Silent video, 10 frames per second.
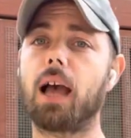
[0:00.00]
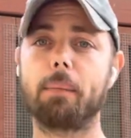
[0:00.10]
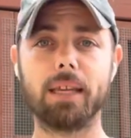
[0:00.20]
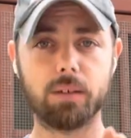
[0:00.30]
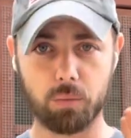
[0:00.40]
I
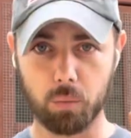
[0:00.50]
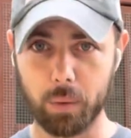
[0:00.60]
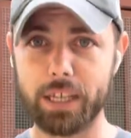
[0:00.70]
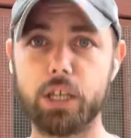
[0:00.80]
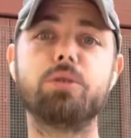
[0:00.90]
mean,
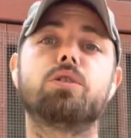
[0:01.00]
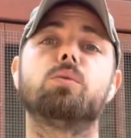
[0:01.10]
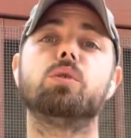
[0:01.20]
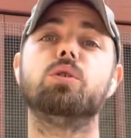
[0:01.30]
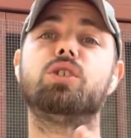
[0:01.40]
we use the
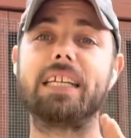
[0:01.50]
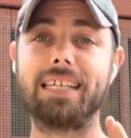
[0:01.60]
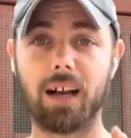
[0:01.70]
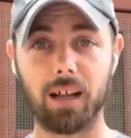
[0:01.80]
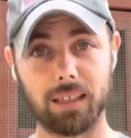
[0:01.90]
Roux
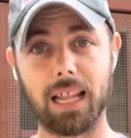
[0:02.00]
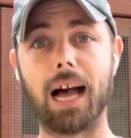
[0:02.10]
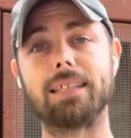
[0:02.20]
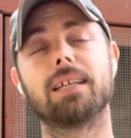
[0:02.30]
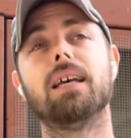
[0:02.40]
gene a
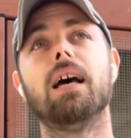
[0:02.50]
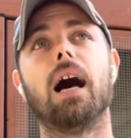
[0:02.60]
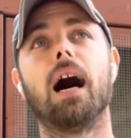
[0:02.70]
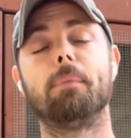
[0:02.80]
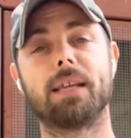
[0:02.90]
lot
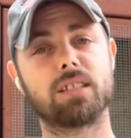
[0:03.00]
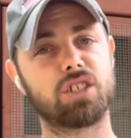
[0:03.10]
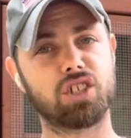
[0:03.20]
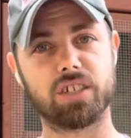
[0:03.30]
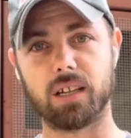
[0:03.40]
because
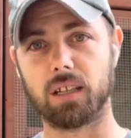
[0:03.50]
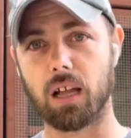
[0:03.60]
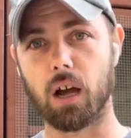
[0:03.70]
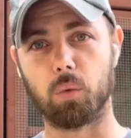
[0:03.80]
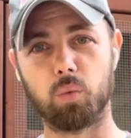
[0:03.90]
it's just
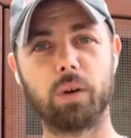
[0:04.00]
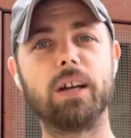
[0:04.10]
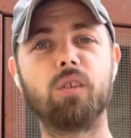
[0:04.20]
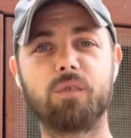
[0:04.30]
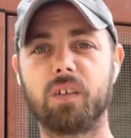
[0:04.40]
a
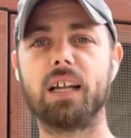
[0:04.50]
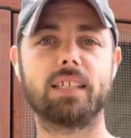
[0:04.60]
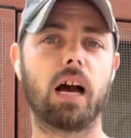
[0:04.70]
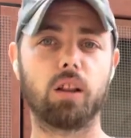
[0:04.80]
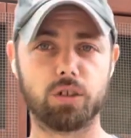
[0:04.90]
real fun
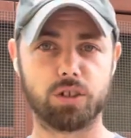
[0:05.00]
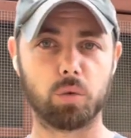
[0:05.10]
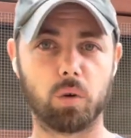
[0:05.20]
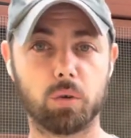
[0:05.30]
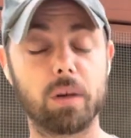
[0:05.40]
color to
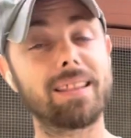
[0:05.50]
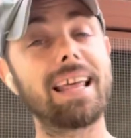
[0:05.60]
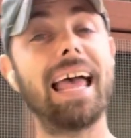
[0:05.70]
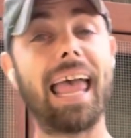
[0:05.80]
work with.